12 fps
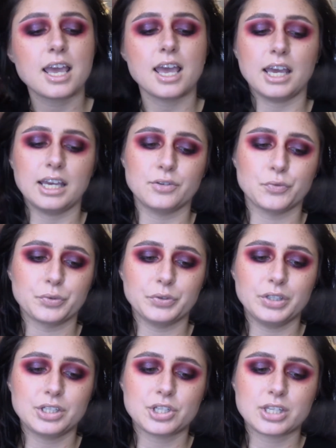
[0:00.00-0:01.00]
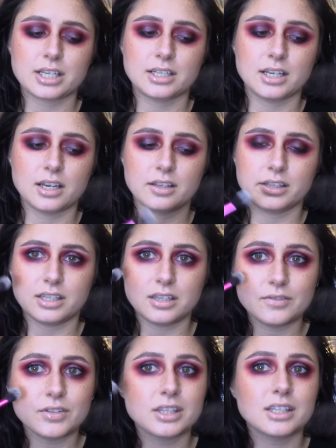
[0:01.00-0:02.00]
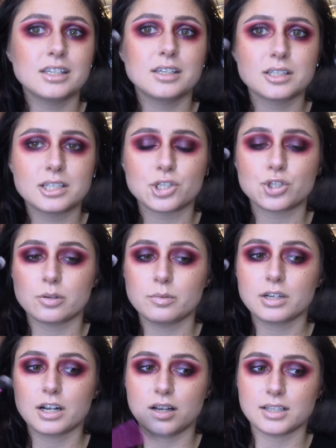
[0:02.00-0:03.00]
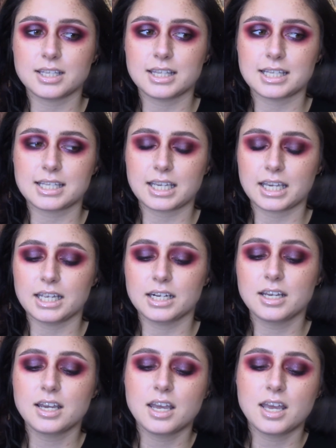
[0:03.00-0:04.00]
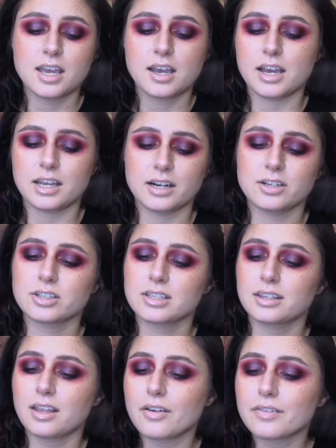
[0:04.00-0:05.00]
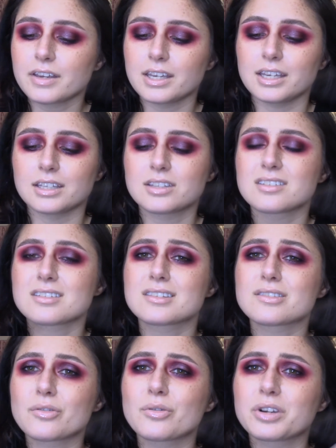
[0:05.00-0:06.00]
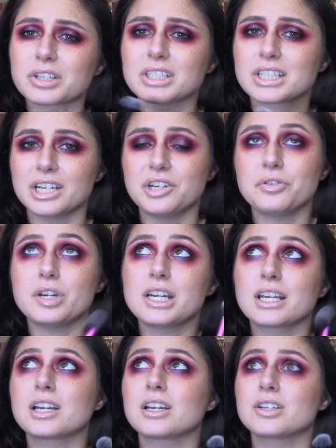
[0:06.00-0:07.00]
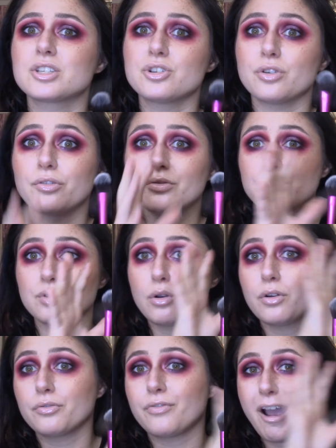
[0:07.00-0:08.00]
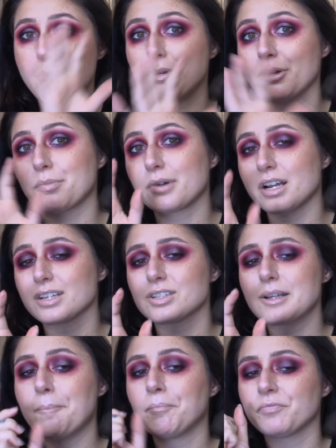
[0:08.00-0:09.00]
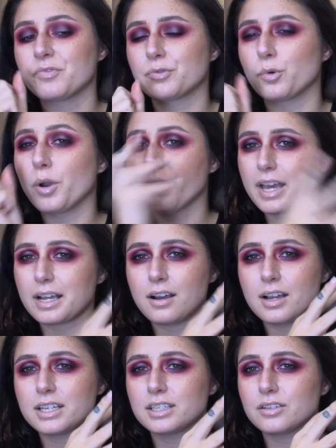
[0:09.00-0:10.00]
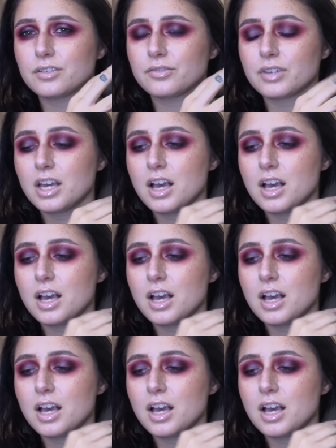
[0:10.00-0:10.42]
and really just can evenly distribute it onto the skin. And I just love it. It's just so good. And you need like a good duo fiber brush for that kind of